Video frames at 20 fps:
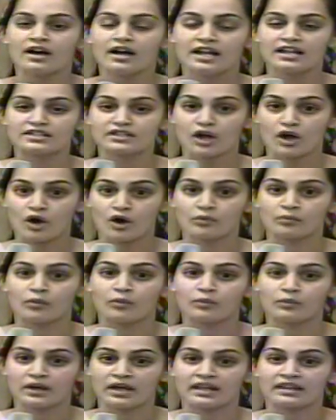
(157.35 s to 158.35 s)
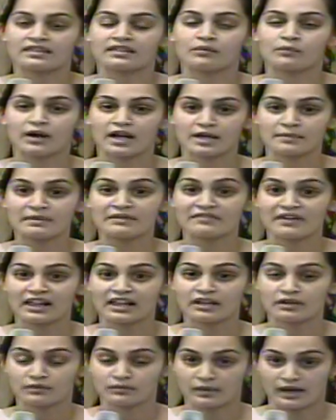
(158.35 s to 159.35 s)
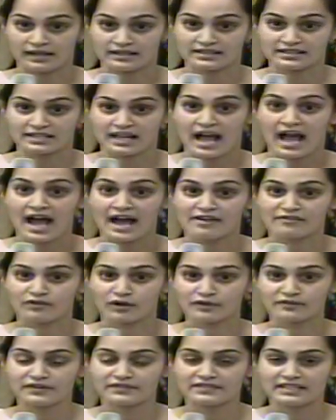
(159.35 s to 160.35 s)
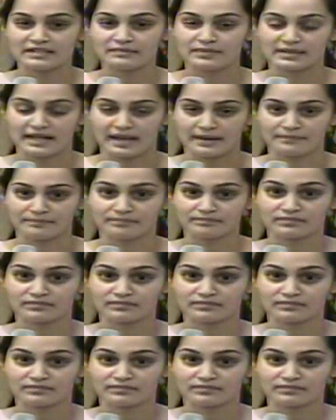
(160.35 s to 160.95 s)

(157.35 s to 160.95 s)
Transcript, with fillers: is home with Wyoming Valley West at 4:15 p.m.